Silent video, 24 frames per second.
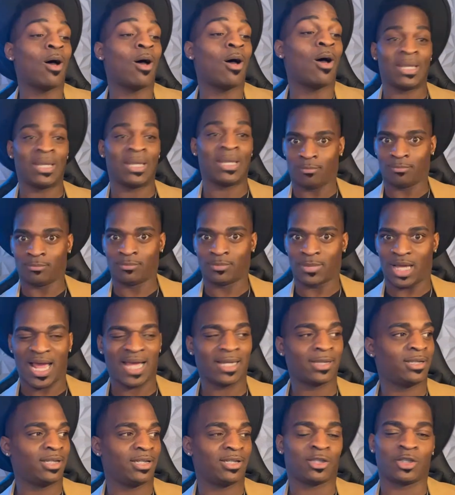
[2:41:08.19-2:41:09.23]
I mean,
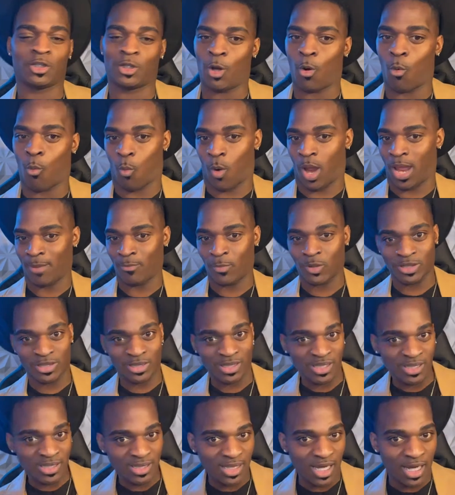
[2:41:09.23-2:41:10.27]
there's still way more
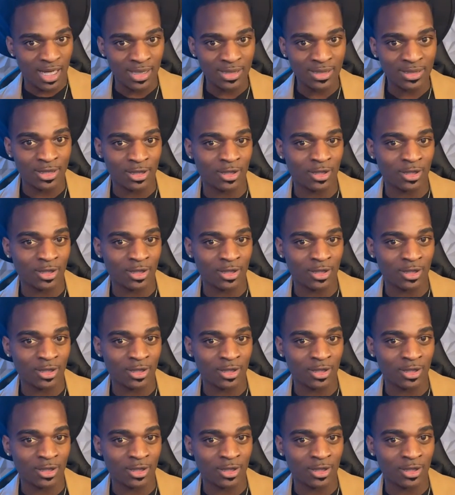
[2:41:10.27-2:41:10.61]
to discuss.